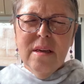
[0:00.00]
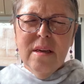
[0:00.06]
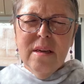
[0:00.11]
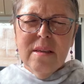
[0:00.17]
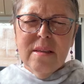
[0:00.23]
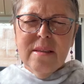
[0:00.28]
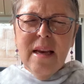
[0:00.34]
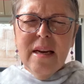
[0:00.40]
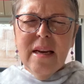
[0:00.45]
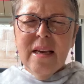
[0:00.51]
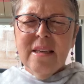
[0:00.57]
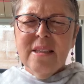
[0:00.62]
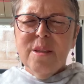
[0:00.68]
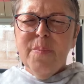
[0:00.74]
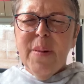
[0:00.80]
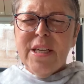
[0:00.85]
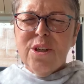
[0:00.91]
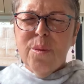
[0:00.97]
Sending a
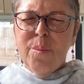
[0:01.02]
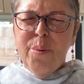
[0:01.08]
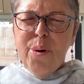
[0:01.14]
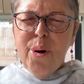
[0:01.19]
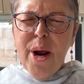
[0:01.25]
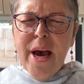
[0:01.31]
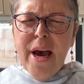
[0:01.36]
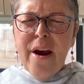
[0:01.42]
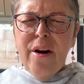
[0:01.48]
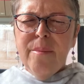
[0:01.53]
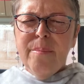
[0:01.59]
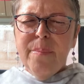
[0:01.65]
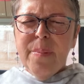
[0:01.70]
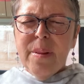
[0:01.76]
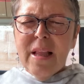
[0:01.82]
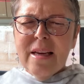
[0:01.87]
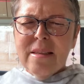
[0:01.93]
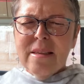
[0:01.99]
special prayer and
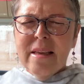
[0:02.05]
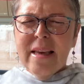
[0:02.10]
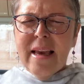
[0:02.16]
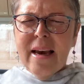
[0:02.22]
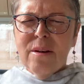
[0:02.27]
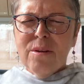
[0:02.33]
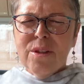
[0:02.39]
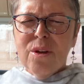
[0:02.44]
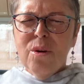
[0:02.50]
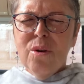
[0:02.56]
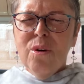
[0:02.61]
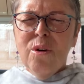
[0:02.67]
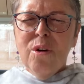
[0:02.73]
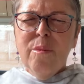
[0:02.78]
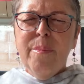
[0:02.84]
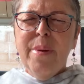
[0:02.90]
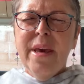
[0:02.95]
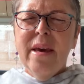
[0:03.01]
blessing out to
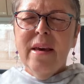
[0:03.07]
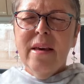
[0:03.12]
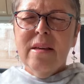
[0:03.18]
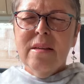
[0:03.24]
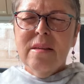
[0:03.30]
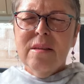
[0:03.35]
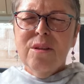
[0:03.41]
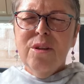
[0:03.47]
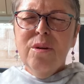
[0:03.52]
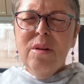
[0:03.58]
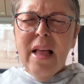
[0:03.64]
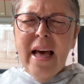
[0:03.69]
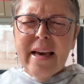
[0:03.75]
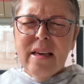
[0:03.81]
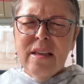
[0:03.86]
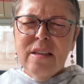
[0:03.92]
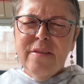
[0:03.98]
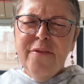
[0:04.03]
all beings two
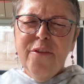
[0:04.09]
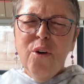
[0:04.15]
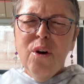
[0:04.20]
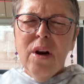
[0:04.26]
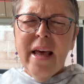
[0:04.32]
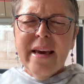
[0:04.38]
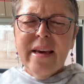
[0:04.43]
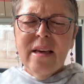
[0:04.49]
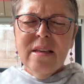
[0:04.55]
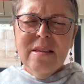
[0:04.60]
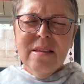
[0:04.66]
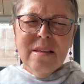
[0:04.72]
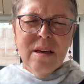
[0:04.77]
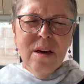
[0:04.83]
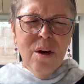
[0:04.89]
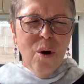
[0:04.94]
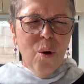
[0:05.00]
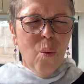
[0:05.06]
leggeds, four leggeds,
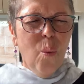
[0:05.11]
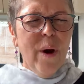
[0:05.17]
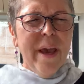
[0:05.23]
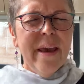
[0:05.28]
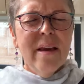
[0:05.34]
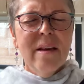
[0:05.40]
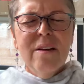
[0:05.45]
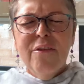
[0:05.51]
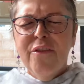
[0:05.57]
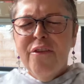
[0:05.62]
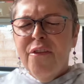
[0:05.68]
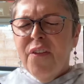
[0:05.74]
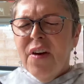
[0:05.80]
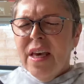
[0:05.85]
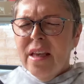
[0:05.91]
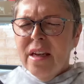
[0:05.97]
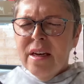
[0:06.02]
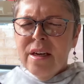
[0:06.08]
winged,
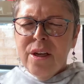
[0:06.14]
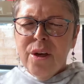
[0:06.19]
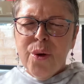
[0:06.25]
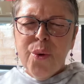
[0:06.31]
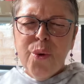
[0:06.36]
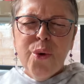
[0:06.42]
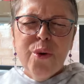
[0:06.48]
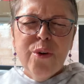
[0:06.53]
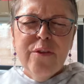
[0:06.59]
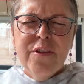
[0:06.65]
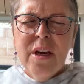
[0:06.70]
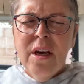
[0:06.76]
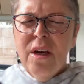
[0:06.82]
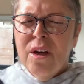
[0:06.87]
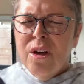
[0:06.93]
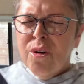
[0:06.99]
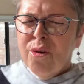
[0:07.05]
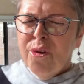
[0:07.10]
finned, hooved,
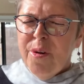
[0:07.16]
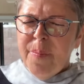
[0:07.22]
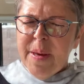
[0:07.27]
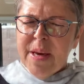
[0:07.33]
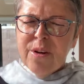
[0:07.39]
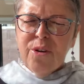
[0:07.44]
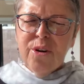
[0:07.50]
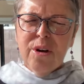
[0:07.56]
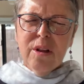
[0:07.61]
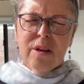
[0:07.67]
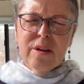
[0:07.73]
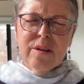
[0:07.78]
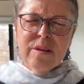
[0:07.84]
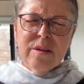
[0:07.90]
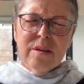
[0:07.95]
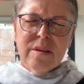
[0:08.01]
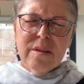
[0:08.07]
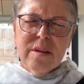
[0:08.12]
creepy
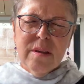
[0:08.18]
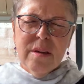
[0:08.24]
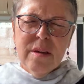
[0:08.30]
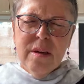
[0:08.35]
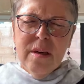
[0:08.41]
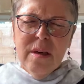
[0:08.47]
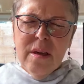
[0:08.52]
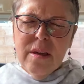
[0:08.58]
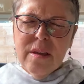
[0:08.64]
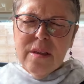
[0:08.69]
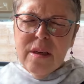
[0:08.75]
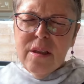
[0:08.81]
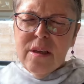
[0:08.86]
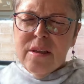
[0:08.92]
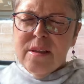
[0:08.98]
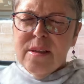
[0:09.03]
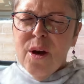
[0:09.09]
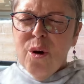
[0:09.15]
crawlers, to the
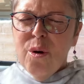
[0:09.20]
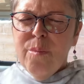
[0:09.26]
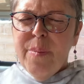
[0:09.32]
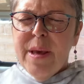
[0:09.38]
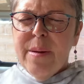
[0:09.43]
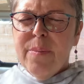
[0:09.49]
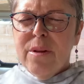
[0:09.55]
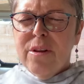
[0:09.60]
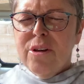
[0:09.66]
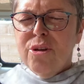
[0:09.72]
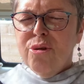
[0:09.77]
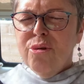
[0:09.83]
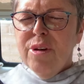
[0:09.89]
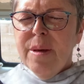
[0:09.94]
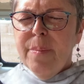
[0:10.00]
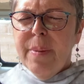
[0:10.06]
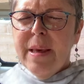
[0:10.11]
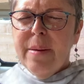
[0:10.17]
stone people, the
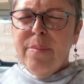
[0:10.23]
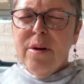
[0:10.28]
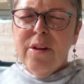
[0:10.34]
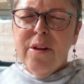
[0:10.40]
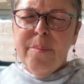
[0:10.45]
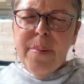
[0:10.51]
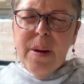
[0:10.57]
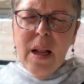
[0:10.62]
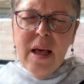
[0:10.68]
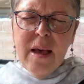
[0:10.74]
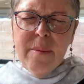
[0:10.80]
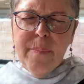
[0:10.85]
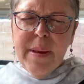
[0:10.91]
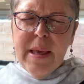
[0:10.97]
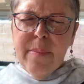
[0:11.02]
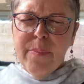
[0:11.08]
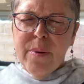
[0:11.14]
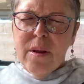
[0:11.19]
tree people, the plant
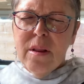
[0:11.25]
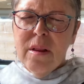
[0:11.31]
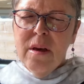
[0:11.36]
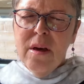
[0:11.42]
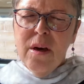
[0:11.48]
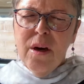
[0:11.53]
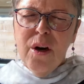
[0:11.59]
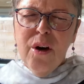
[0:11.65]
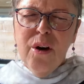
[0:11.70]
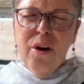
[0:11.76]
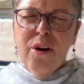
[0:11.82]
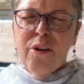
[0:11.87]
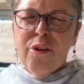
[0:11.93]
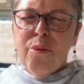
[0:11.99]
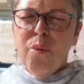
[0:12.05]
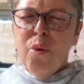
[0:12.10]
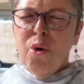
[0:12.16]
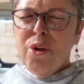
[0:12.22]
people,
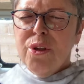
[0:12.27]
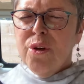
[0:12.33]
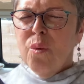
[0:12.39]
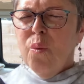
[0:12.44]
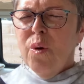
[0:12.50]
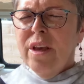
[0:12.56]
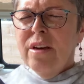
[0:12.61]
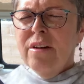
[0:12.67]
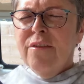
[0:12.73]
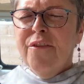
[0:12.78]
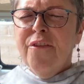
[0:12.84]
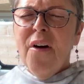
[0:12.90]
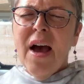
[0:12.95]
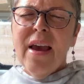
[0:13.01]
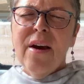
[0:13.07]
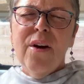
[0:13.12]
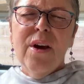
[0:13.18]
earth, water, wind, fire,